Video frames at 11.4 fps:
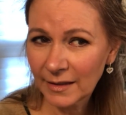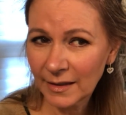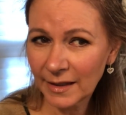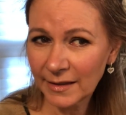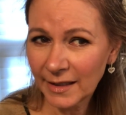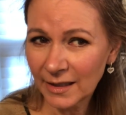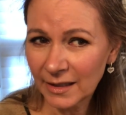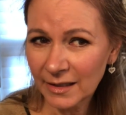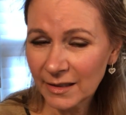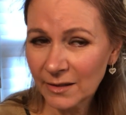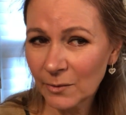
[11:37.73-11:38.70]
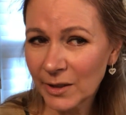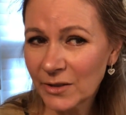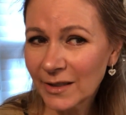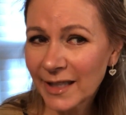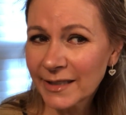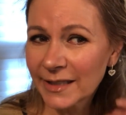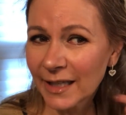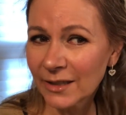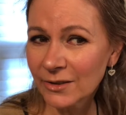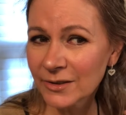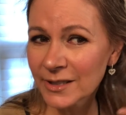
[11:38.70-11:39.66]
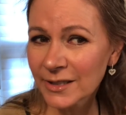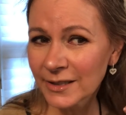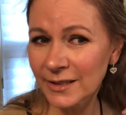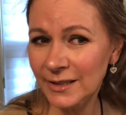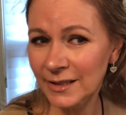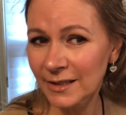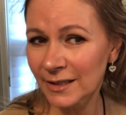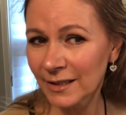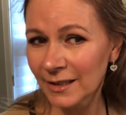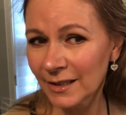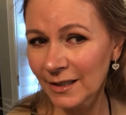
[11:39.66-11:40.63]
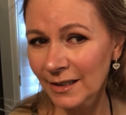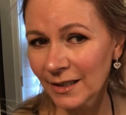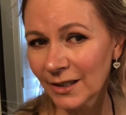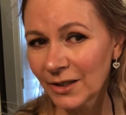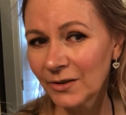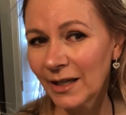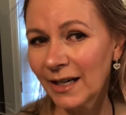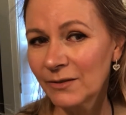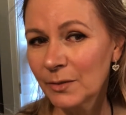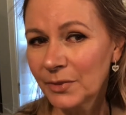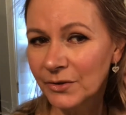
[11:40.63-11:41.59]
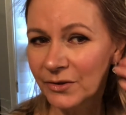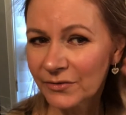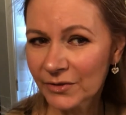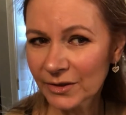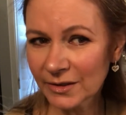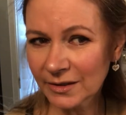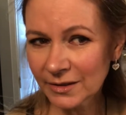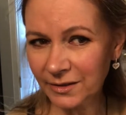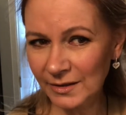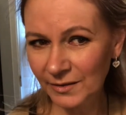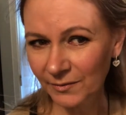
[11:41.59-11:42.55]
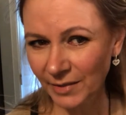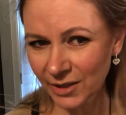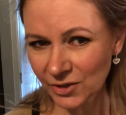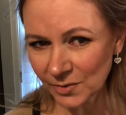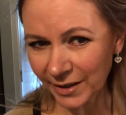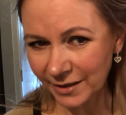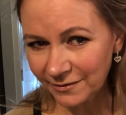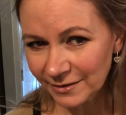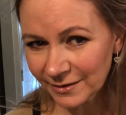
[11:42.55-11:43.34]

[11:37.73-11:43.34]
And then when you let it out, you have a beautiful beach wave.